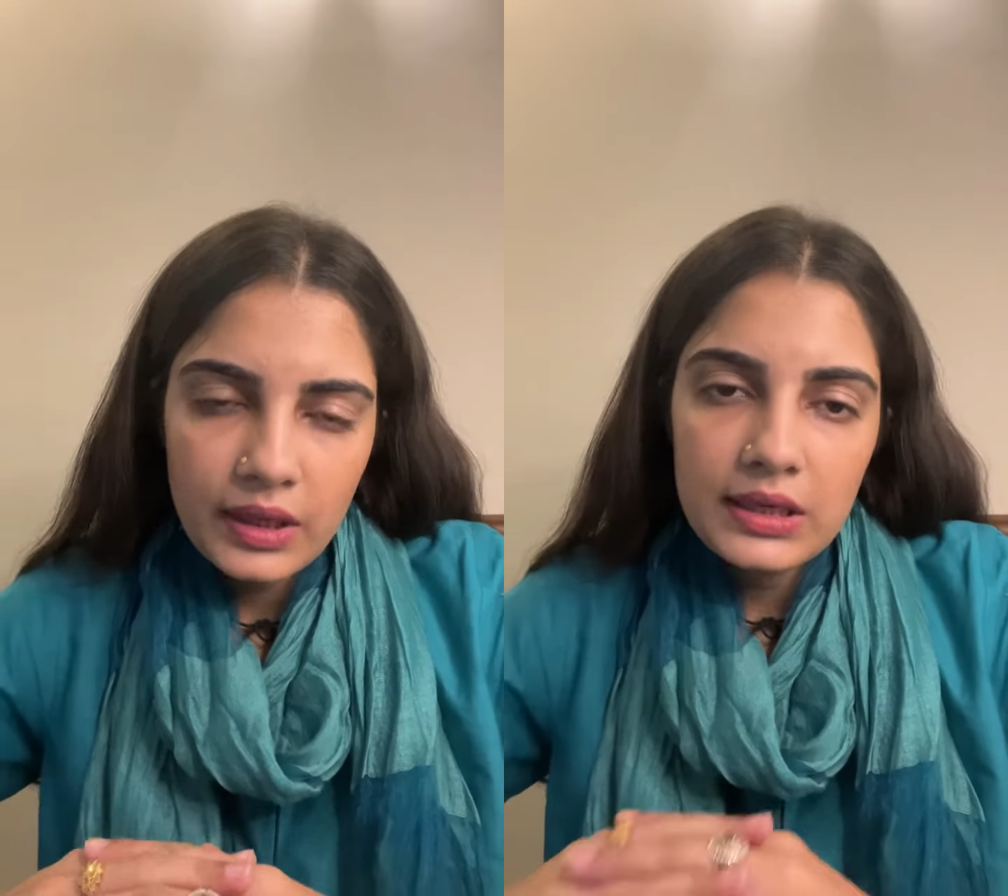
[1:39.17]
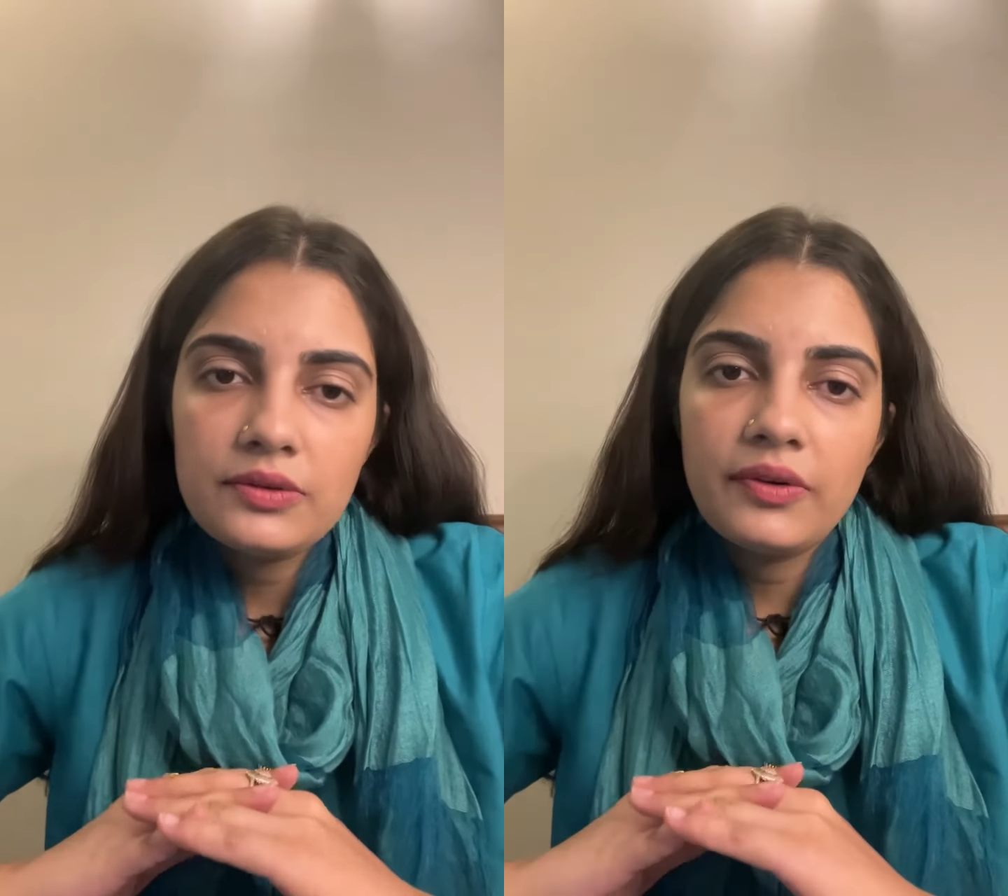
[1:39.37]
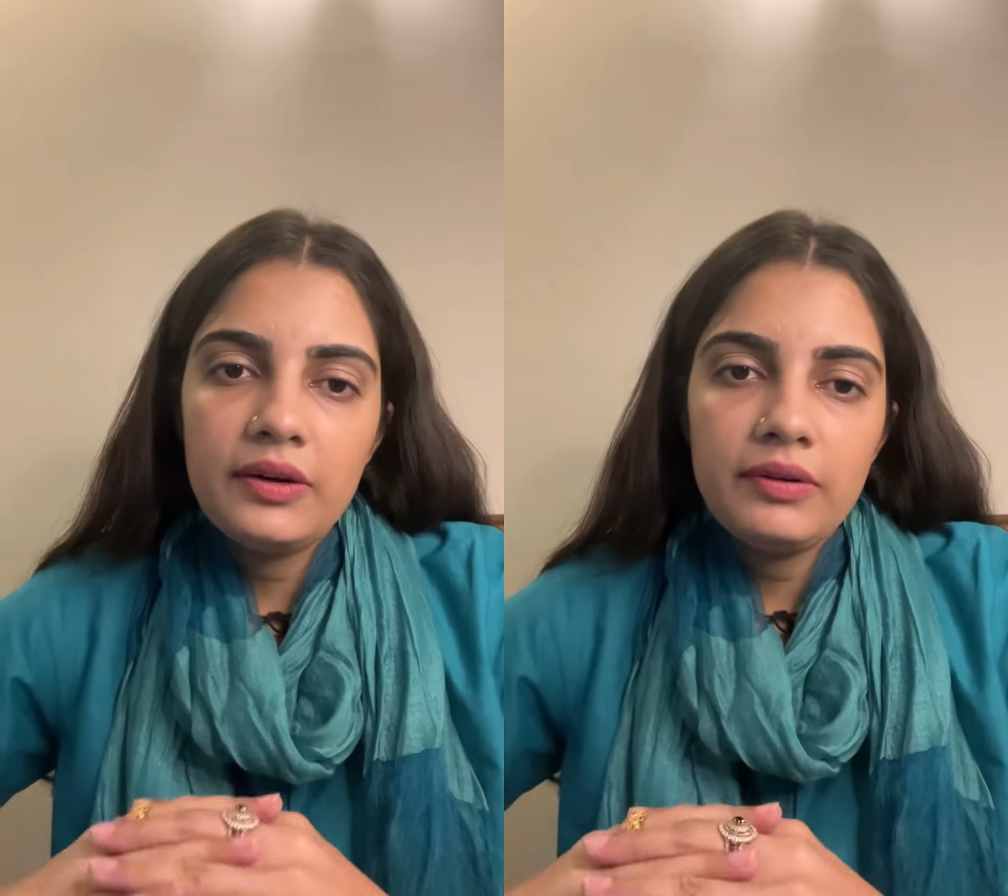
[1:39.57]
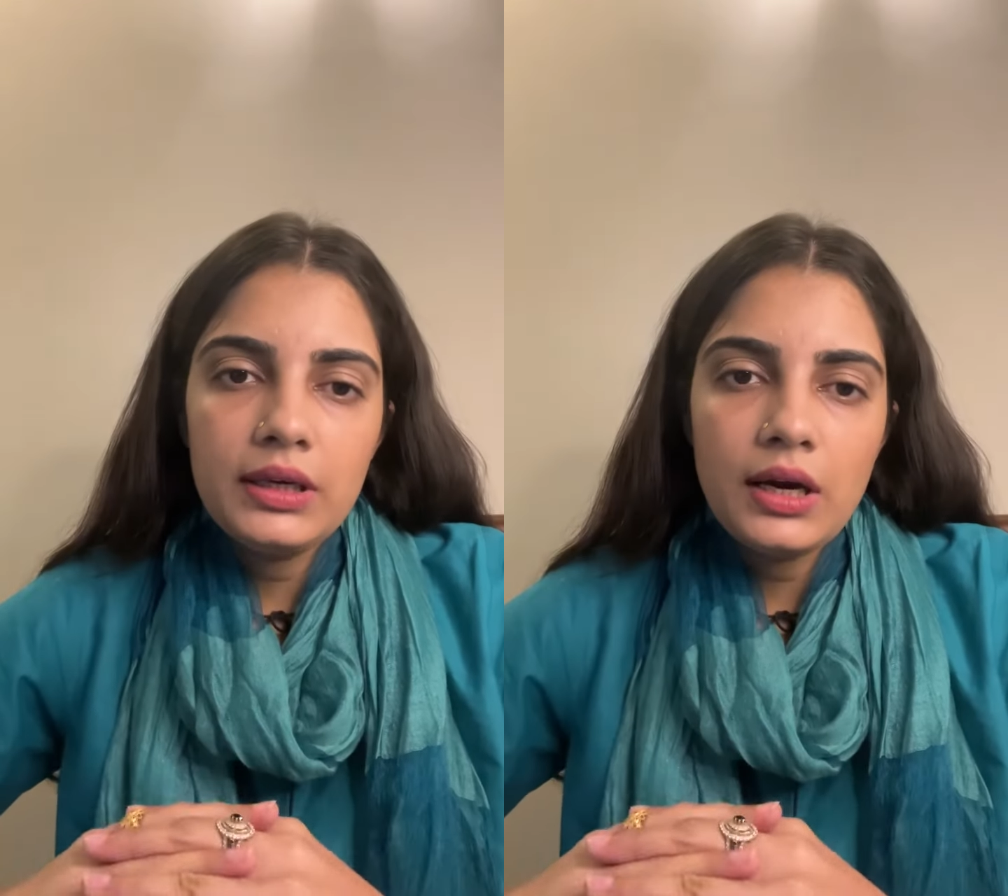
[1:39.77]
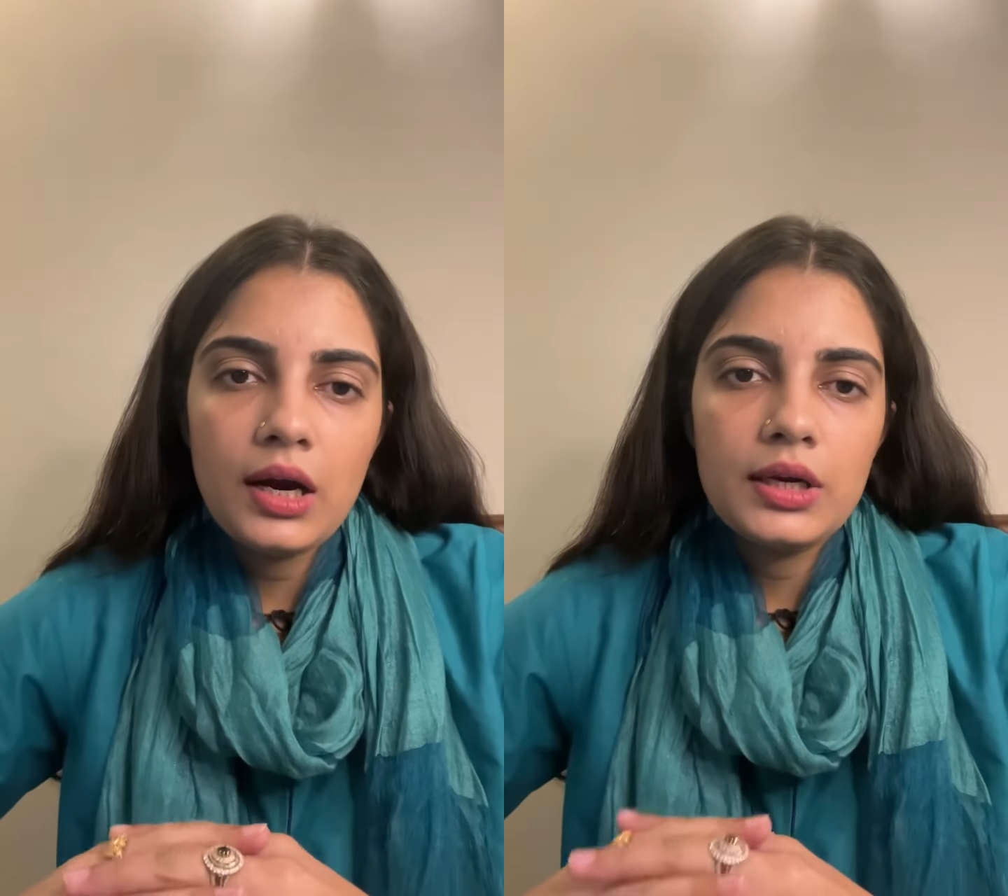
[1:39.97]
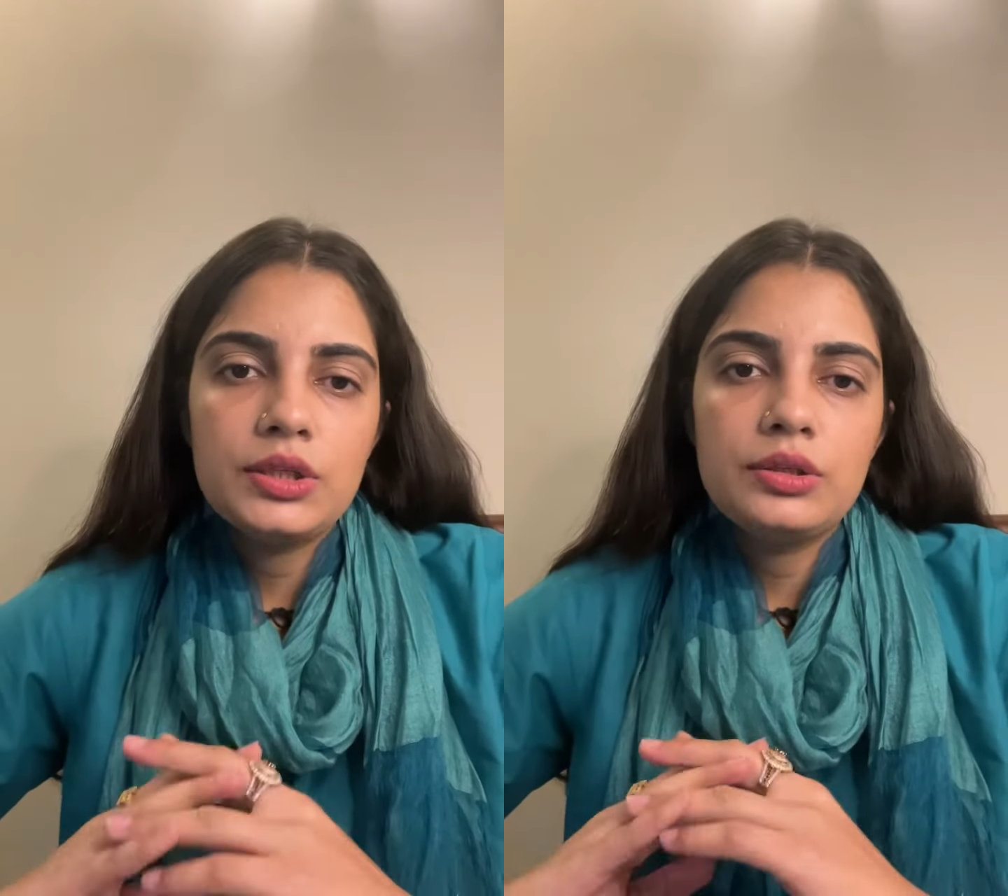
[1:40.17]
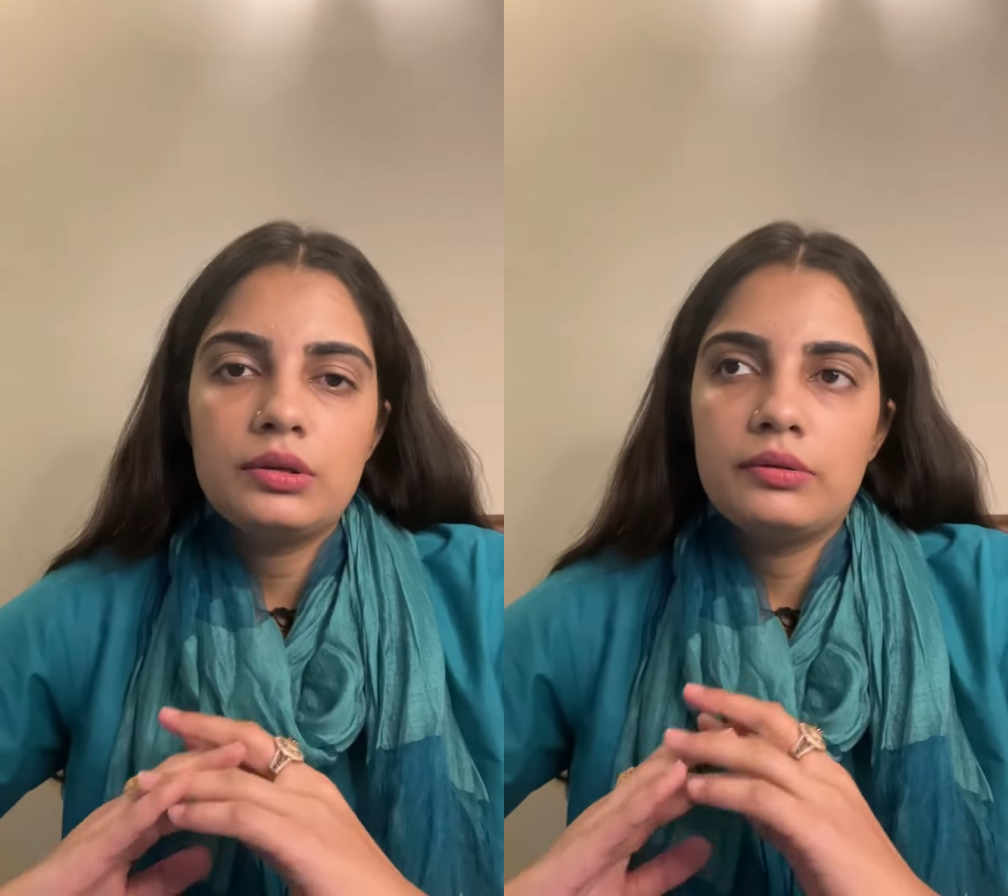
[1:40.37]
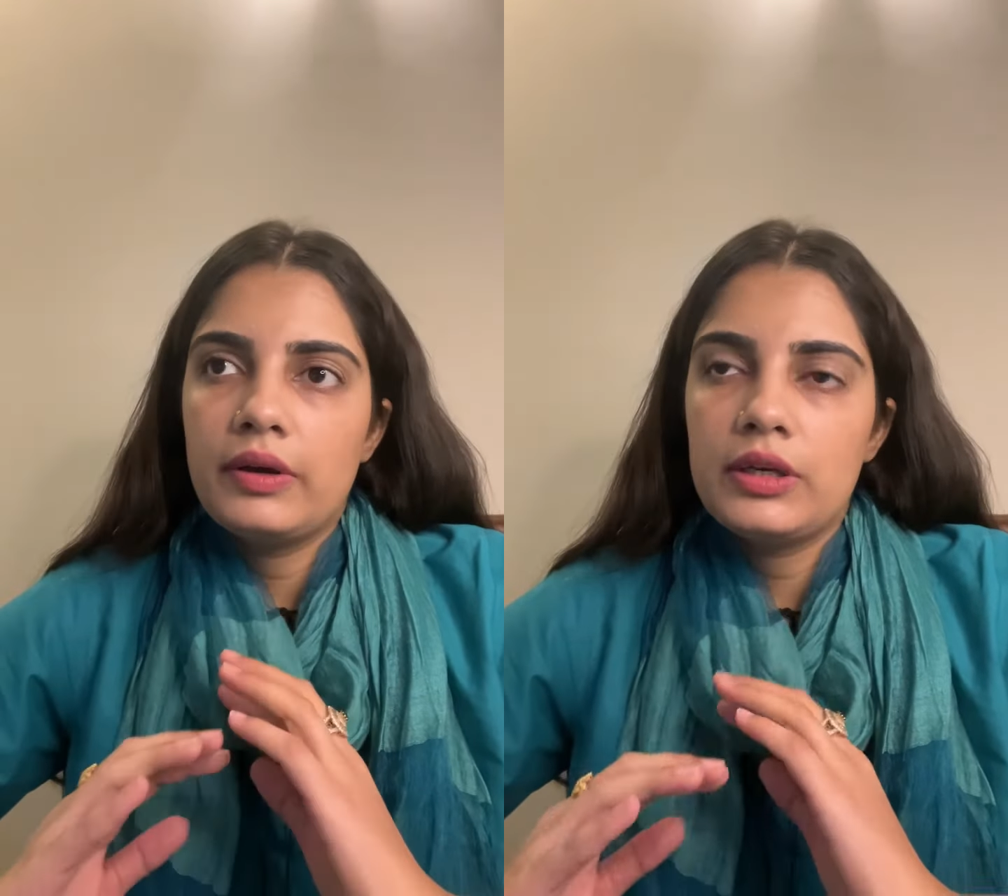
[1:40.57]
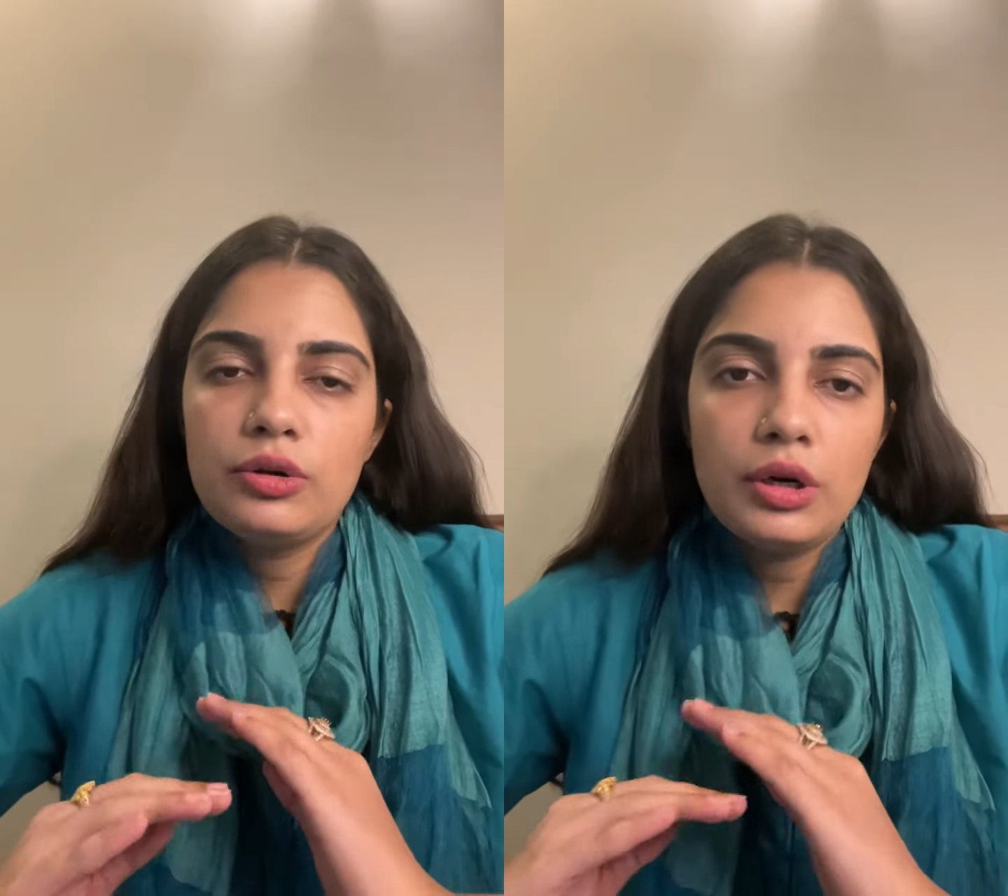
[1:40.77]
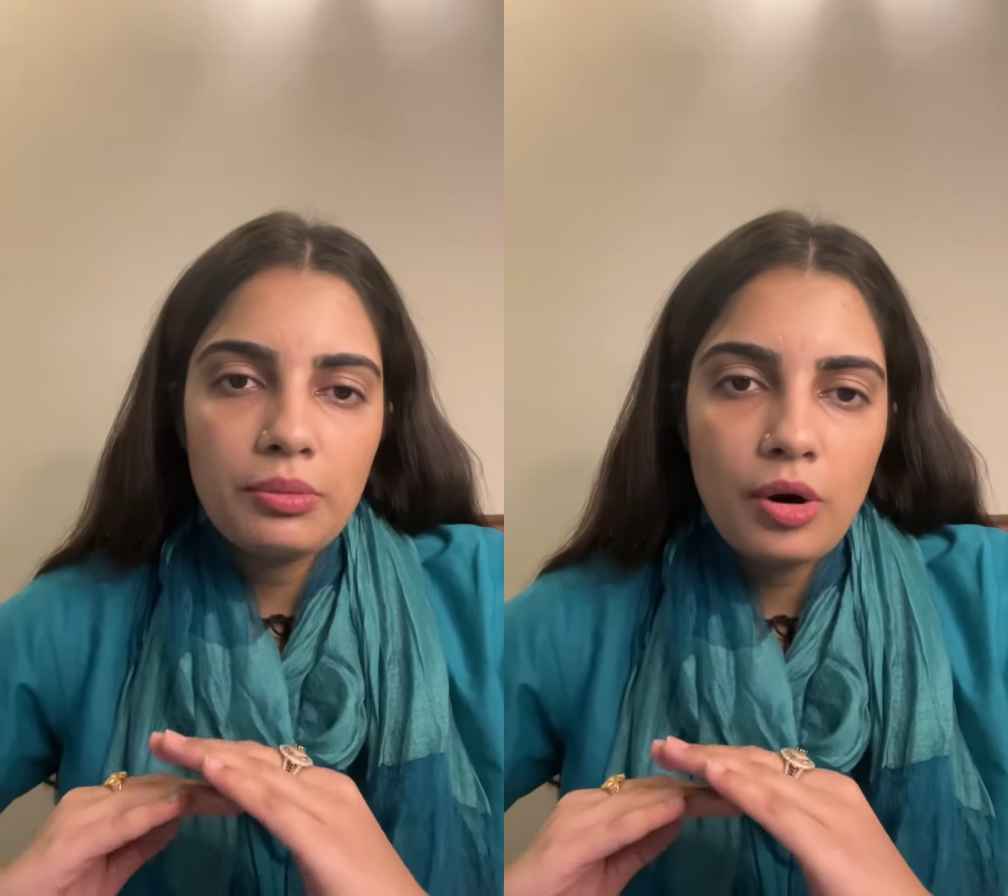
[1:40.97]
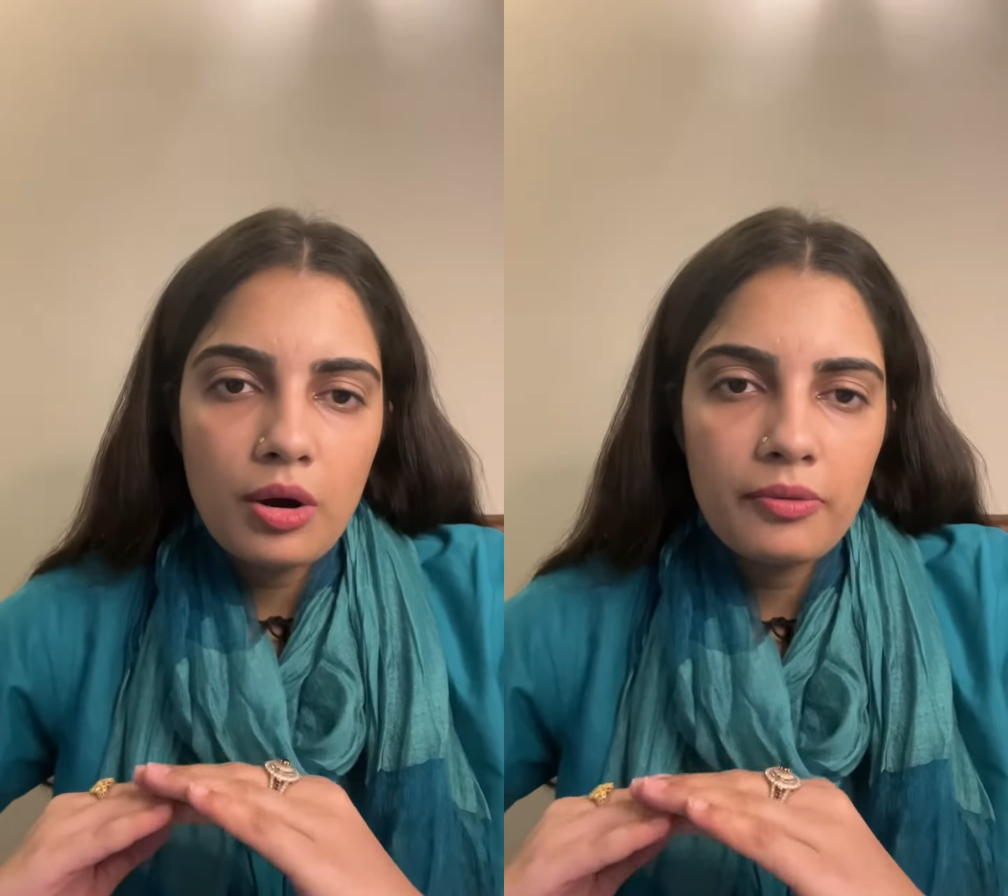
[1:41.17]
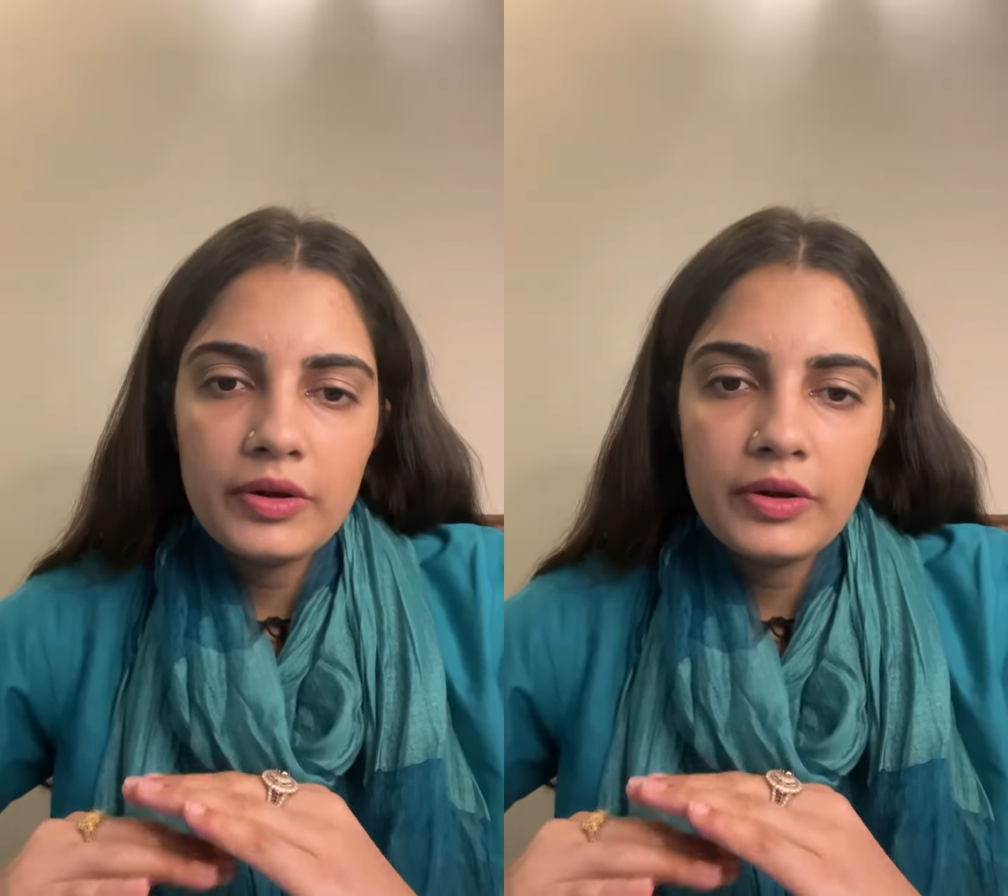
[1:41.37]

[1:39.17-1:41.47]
It's very, very hard when you're a mom,